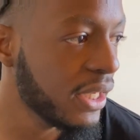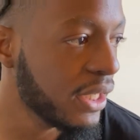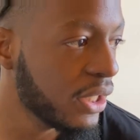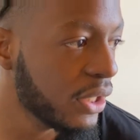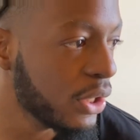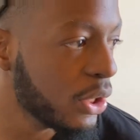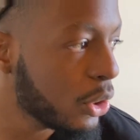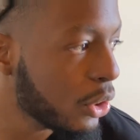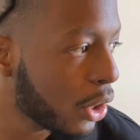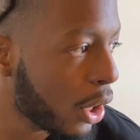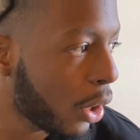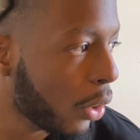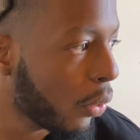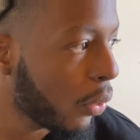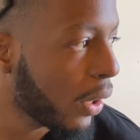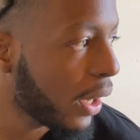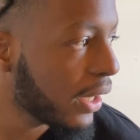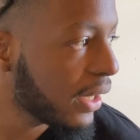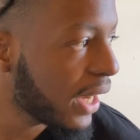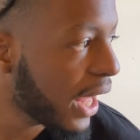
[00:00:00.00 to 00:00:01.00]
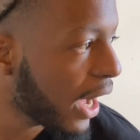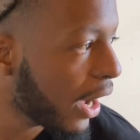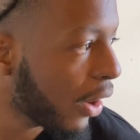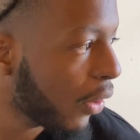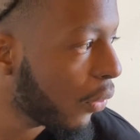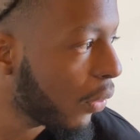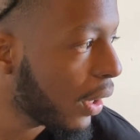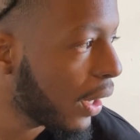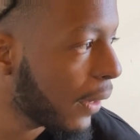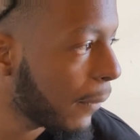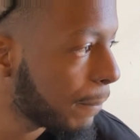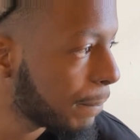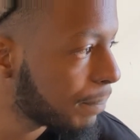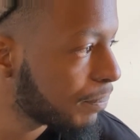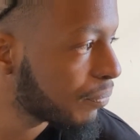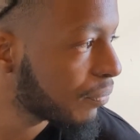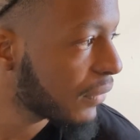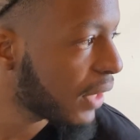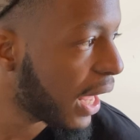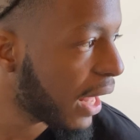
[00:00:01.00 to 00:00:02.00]
you know, now
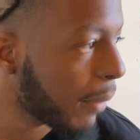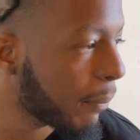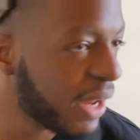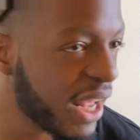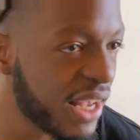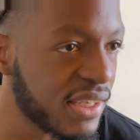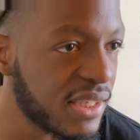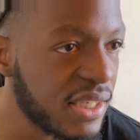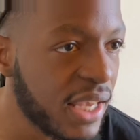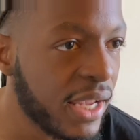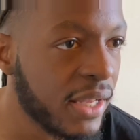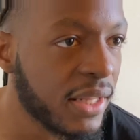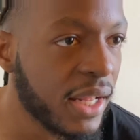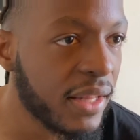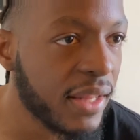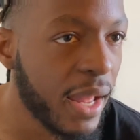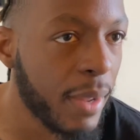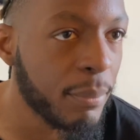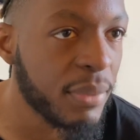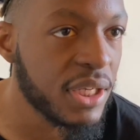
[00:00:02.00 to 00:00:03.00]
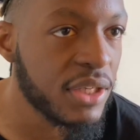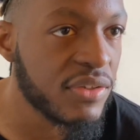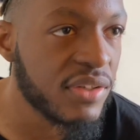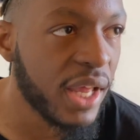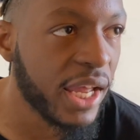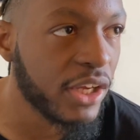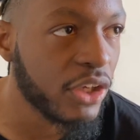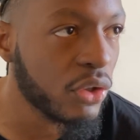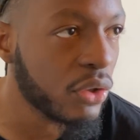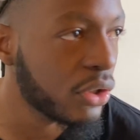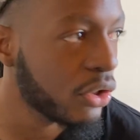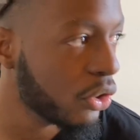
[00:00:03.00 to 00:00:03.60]
I'm not saying that that means like you